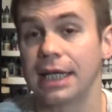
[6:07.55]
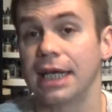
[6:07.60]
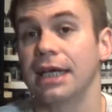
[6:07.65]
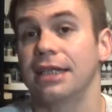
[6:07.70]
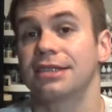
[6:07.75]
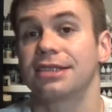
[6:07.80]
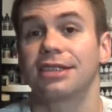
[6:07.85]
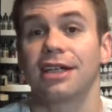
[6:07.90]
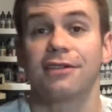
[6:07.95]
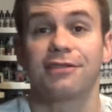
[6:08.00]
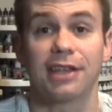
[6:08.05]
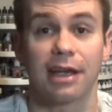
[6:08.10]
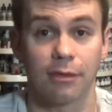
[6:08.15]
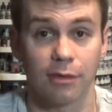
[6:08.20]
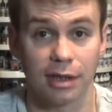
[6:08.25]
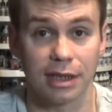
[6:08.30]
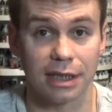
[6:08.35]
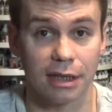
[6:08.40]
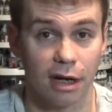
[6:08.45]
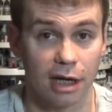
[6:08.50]
and stuff that
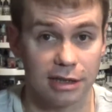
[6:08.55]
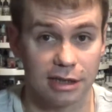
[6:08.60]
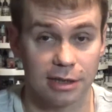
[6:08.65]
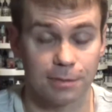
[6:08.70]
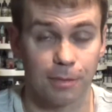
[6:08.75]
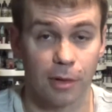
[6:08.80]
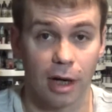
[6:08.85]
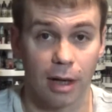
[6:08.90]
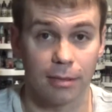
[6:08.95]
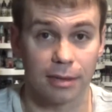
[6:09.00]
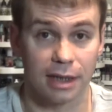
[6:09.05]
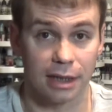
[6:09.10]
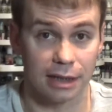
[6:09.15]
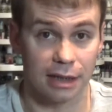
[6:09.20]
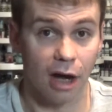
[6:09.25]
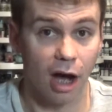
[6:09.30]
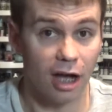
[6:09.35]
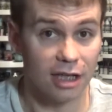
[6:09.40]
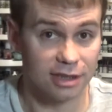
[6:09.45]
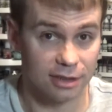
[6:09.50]
really can
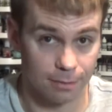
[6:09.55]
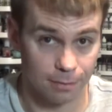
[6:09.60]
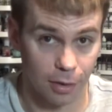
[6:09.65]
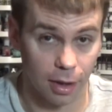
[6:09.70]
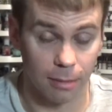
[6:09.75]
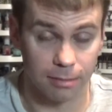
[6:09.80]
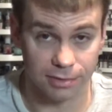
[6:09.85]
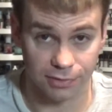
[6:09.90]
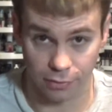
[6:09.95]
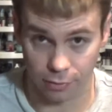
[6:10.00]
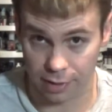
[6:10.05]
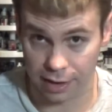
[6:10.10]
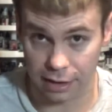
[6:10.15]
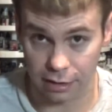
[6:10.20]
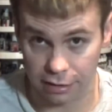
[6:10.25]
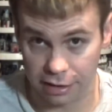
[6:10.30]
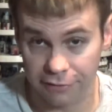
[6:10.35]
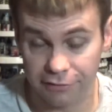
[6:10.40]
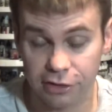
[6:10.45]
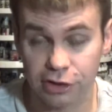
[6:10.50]
cause some problems for
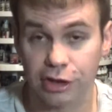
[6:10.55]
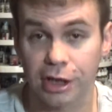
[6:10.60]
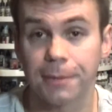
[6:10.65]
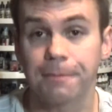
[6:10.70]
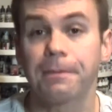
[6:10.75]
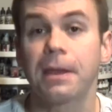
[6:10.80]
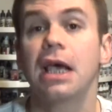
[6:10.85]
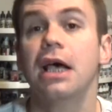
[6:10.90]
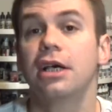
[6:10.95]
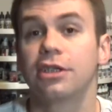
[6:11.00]
regular infantry.